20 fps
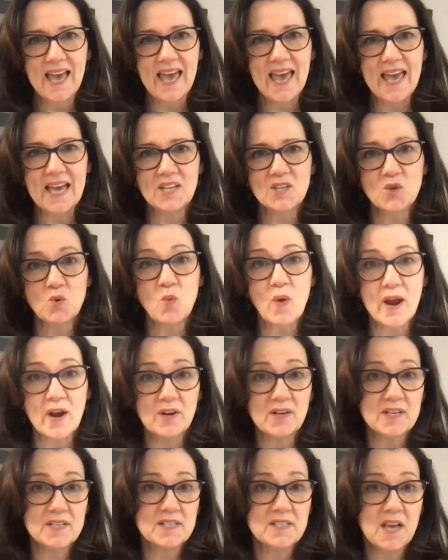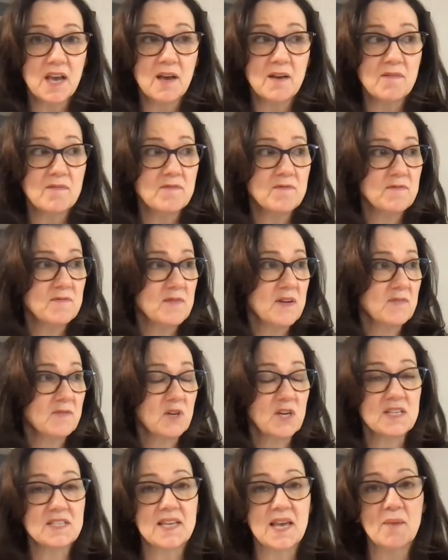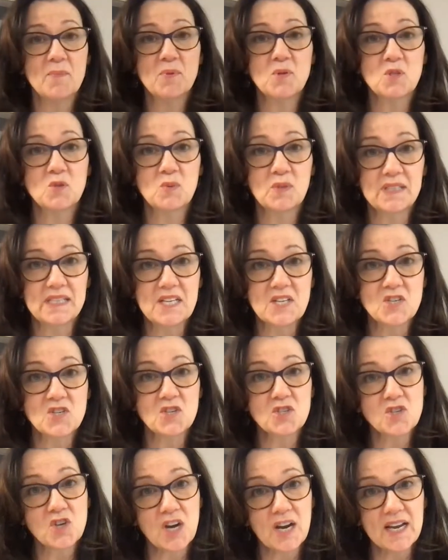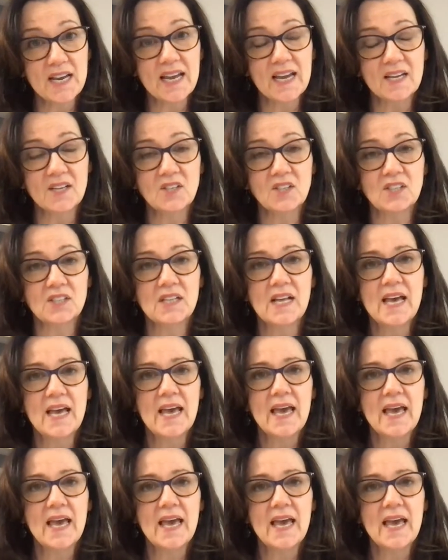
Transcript: and awareness of, for example, the relational triangle,